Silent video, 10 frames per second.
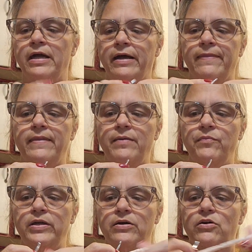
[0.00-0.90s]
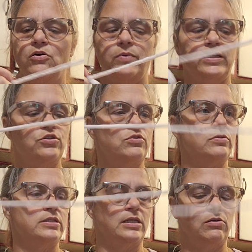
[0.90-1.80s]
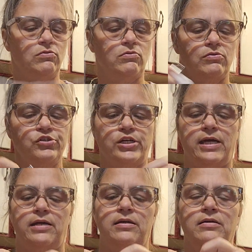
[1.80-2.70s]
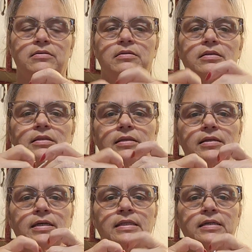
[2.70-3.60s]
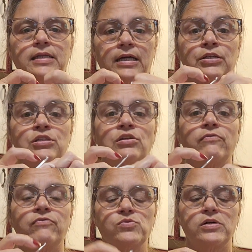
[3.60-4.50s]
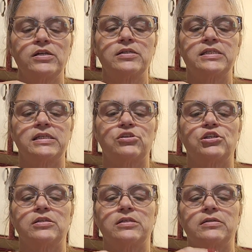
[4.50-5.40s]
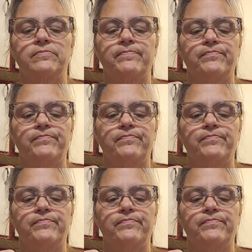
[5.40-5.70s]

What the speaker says: And then we are going to single crochet in the next 4 stitches.